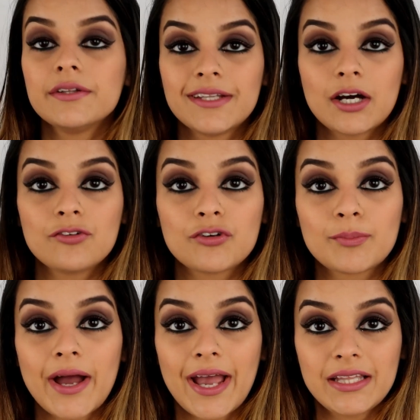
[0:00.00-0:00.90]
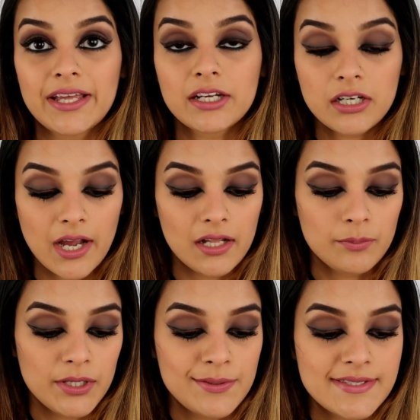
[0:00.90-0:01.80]
Now for my highlighter, I'll
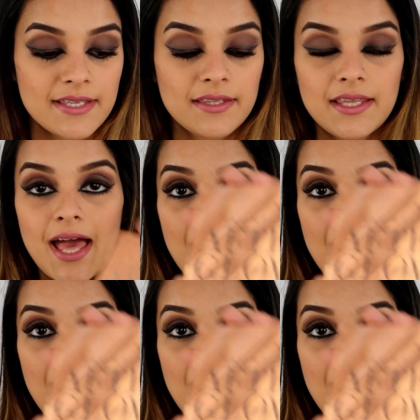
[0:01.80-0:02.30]
be using the